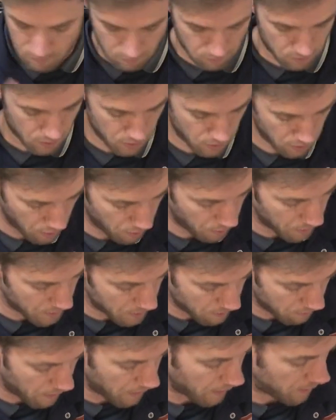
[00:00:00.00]
going to go in
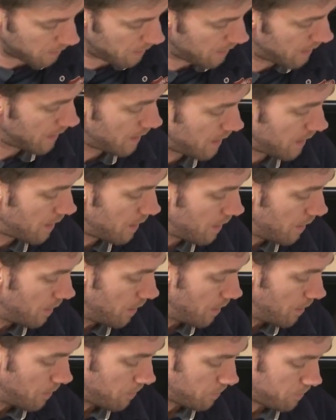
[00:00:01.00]
the right
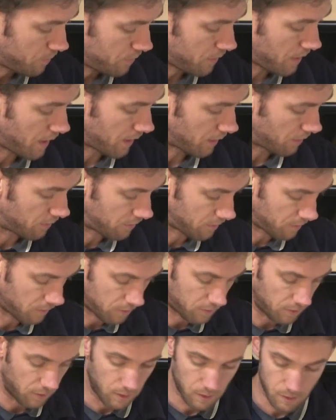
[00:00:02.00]
place.
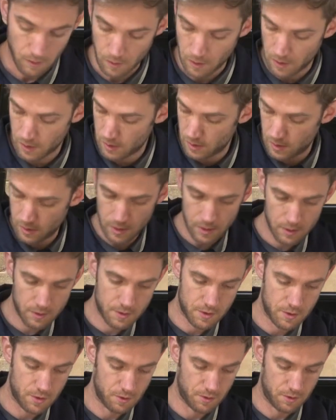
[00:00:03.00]
So
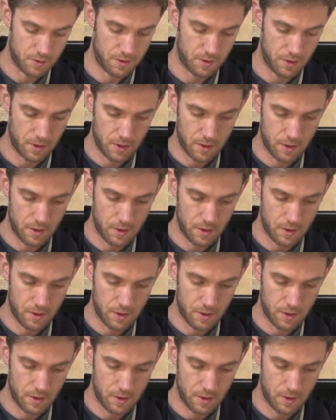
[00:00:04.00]
let's just